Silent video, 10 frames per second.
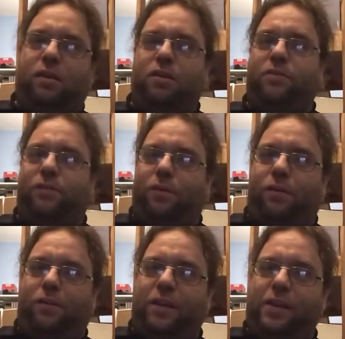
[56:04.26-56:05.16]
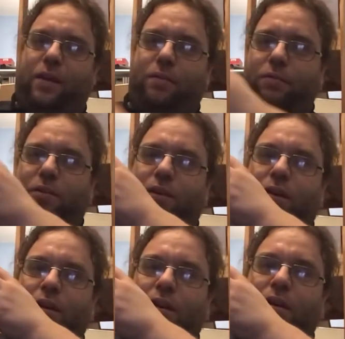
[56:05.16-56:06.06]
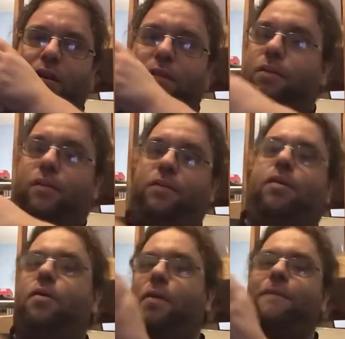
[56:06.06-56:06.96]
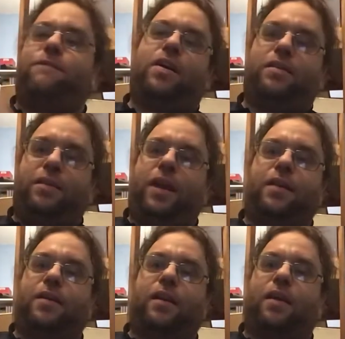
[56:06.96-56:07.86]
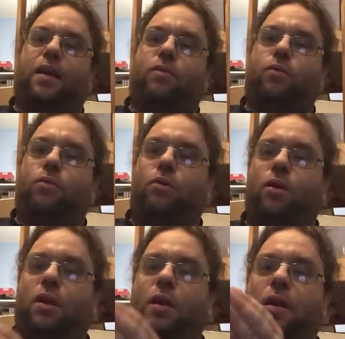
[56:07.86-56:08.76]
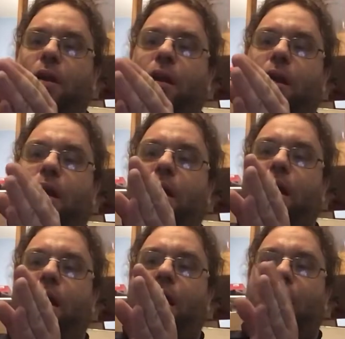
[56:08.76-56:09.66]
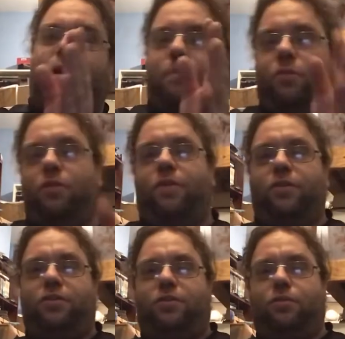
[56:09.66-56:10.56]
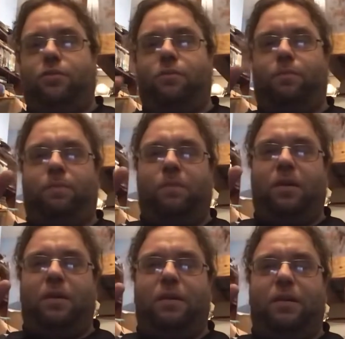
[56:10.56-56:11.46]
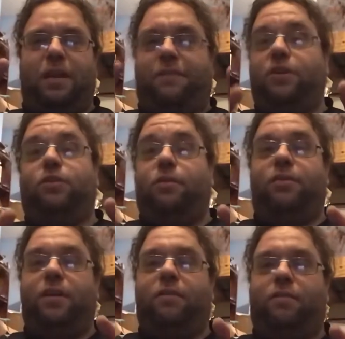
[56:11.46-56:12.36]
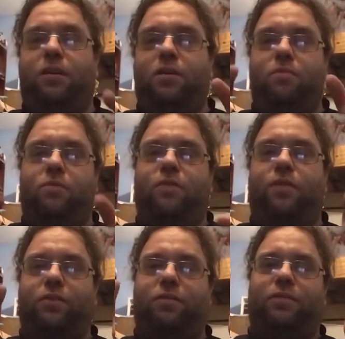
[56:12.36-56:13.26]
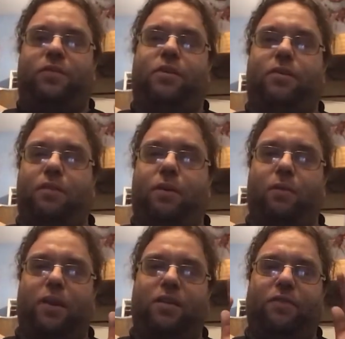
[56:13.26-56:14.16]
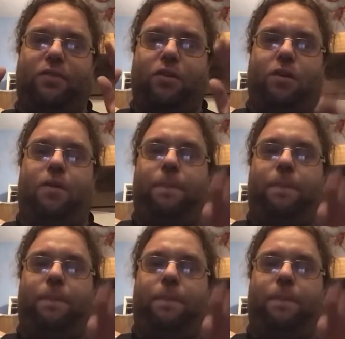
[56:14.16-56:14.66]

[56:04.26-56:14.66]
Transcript: start the scenario investigating a gang war, and then move on to, if you do things right, you move on to a scenario where you've got